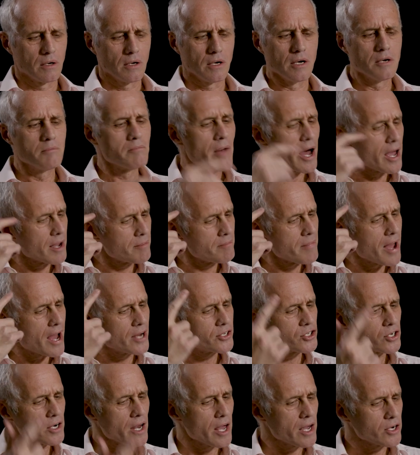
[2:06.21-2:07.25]
in my
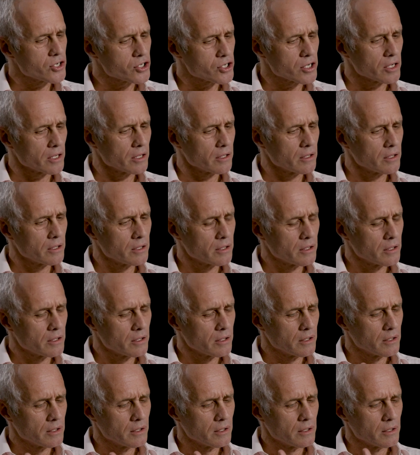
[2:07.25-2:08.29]
imagination,
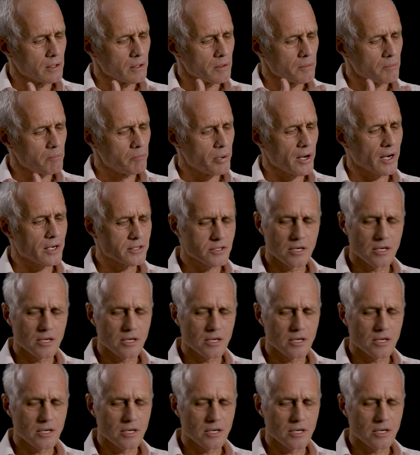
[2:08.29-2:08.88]
pick